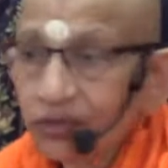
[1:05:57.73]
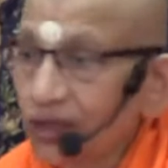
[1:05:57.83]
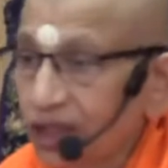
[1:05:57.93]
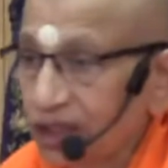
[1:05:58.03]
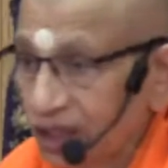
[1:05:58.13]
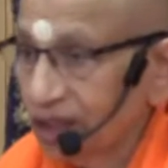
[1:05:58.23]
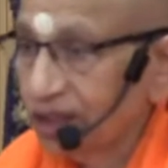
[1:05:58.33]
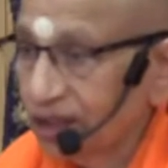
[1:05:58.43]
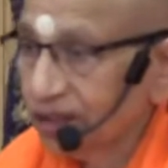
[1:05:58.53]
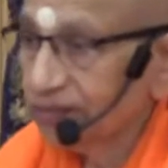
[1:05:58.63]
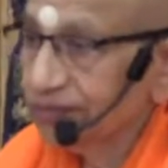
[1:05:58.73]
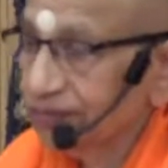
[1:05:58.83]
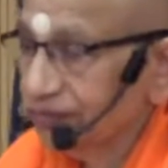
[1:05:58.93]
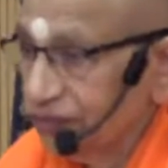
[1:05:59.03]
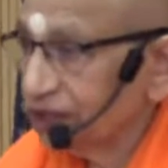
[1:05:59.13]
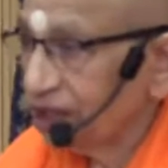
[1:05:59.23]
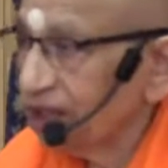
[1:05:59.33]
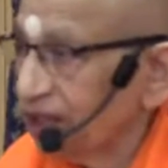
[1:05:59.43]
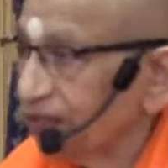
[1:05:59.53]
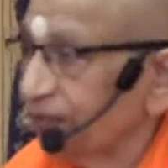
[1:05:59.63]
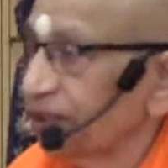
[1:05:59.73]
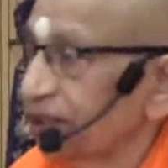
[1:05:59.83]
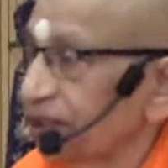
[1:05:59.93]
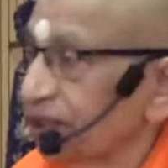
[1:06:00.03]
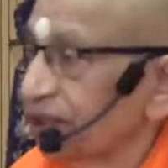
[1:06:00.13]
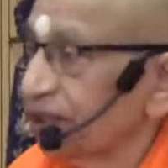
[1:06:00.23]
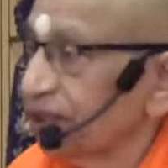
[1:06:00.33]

You can't deny that. We started from there.